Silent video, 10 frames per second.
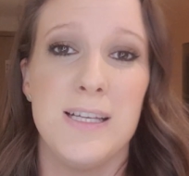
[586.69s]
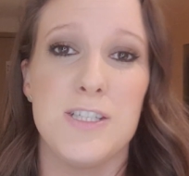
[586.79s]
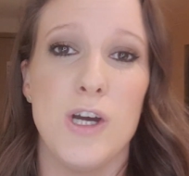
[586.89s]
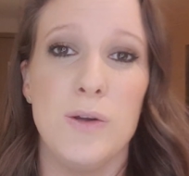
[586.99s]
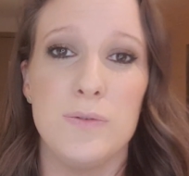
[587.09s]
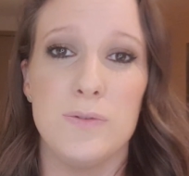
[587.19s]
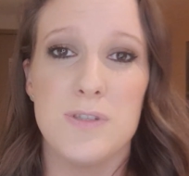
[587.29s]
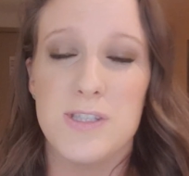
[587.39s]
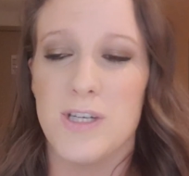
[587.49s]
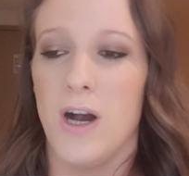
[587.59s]
Don't
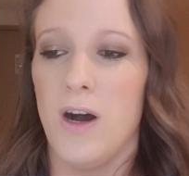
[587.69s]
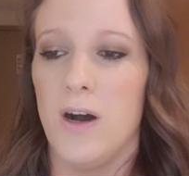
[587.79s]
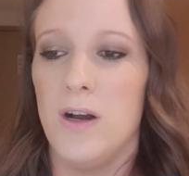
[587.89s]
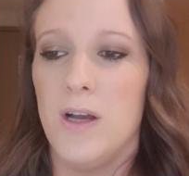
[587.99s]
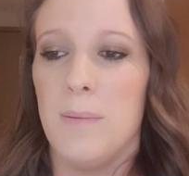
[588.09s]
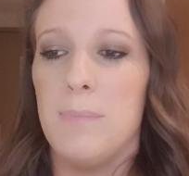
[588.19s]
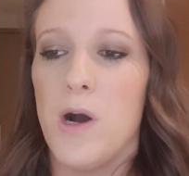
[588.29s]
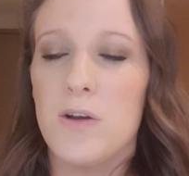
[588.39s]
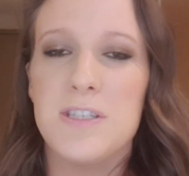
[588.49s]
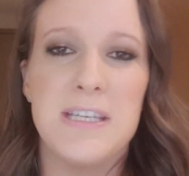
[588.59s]
start
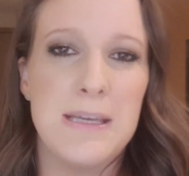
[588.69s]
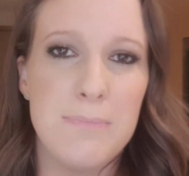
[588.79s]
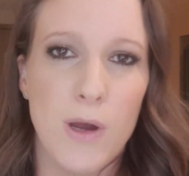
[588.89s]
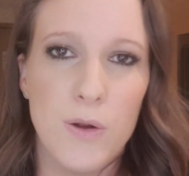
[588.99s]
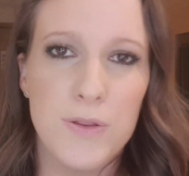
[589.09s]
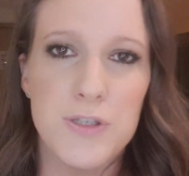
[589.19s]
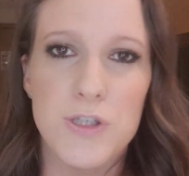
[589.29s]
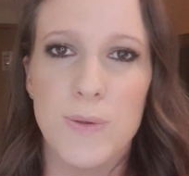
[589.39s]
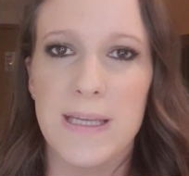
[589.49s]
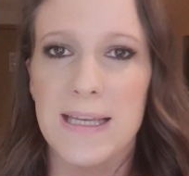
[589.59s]
marketing in both and
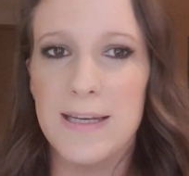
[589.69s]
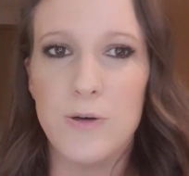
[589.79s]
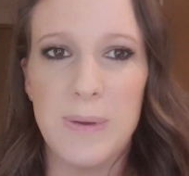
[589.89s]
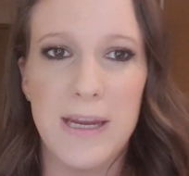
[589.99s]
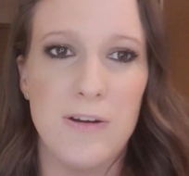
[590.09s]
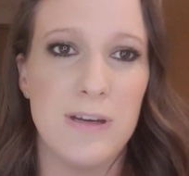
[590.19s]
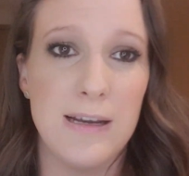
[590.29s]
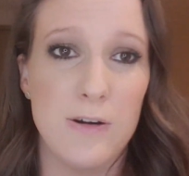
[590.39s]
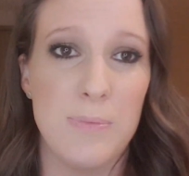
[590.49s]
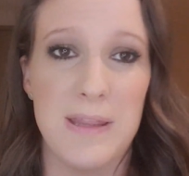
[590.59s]
doing a little bit here and a
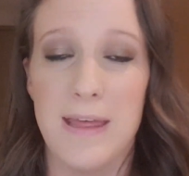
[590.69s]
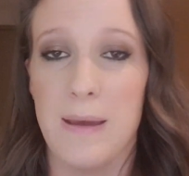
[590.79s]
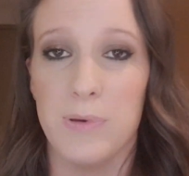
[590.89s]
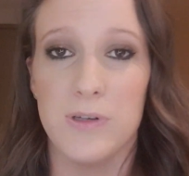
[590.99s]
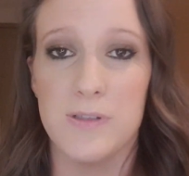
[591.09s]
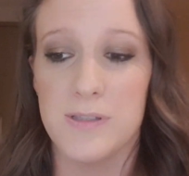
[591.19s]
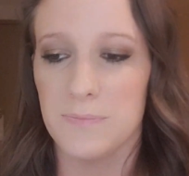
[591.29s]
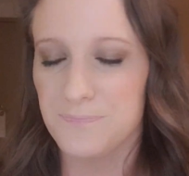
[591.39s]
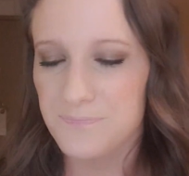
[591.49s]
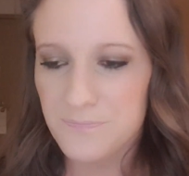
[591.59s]
little bit there, because
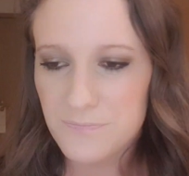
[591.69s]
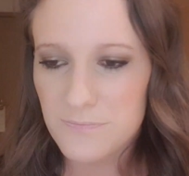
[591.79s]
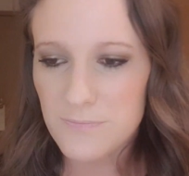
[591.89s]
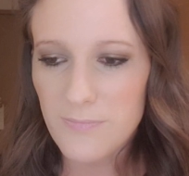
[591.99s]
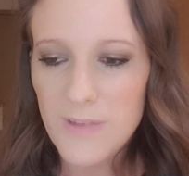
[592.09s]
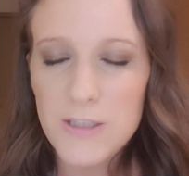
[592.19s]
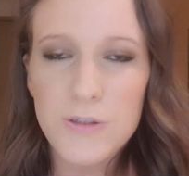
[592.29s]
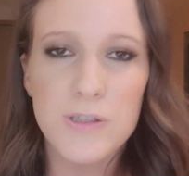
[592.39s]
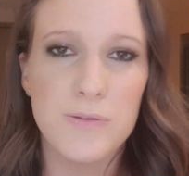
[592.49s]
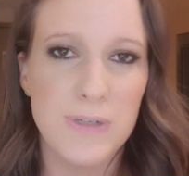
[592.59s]
you're
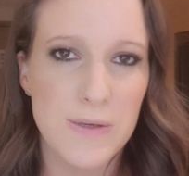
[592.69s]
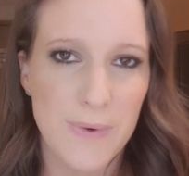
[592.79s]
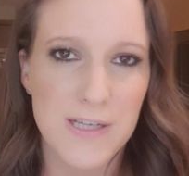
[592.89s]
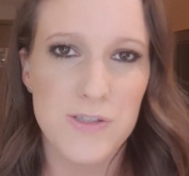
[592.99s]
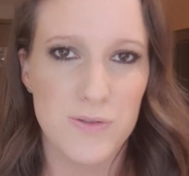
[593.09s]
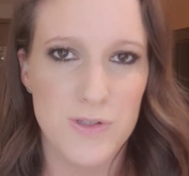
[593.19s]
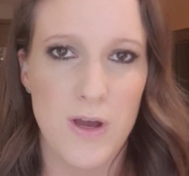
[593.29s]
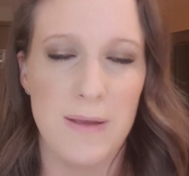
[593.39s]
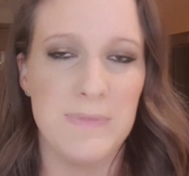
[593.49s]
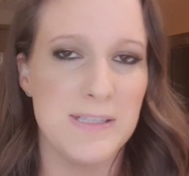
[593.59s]
going to really waste your
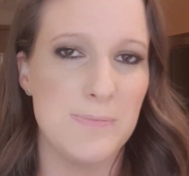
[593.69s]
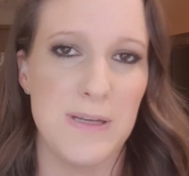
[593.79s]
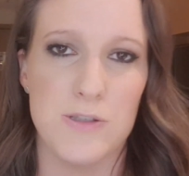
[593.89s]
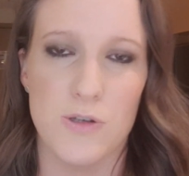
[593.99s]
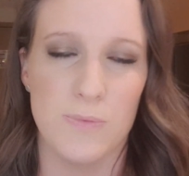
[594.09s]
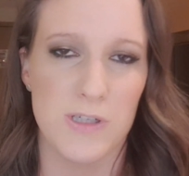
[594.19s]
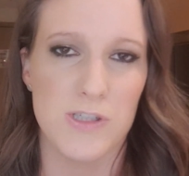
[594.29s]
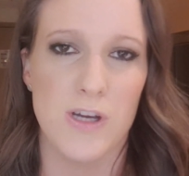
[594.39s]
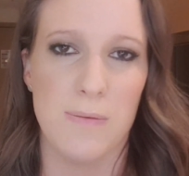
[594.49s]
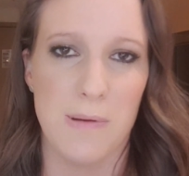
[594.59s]
time and spend too much
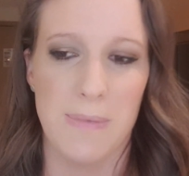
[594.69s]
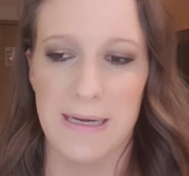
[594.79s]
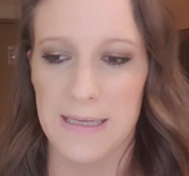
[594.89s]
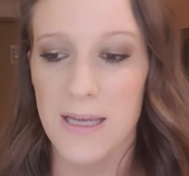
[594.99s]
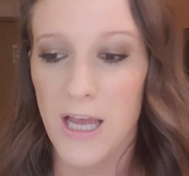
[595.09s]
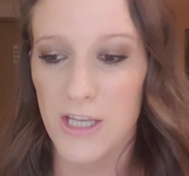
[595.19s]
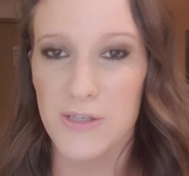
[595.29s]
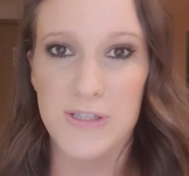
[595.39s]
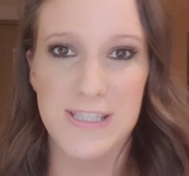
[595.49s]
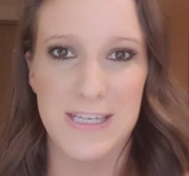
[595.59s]
time and money. You
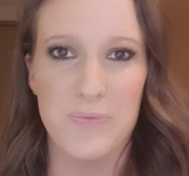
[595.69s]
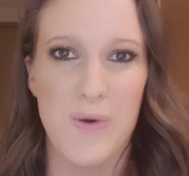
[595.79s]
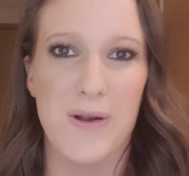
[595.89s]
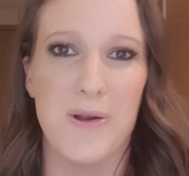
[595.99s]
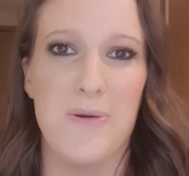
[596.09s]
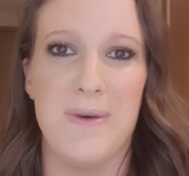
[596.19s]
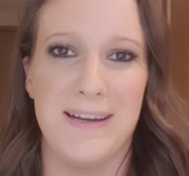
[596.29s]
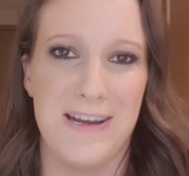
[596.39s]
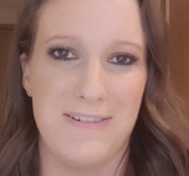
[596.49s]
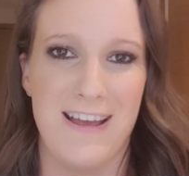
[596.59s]
just need one
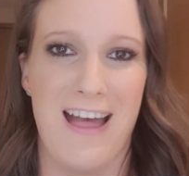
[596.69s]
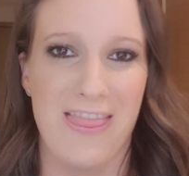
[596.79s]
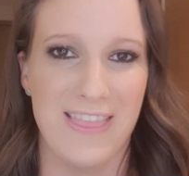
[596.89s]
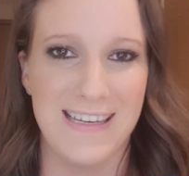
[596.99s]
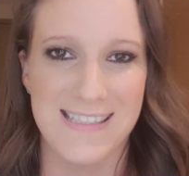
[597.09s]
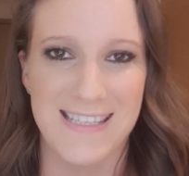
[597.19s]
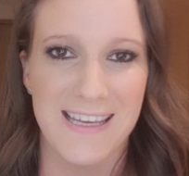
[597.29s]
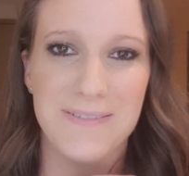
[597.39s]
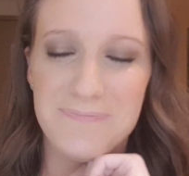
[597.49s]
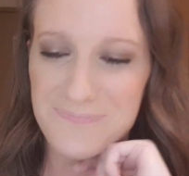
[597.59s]
goldmine area and that's
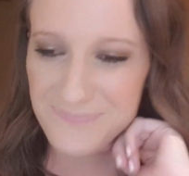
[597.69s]
it.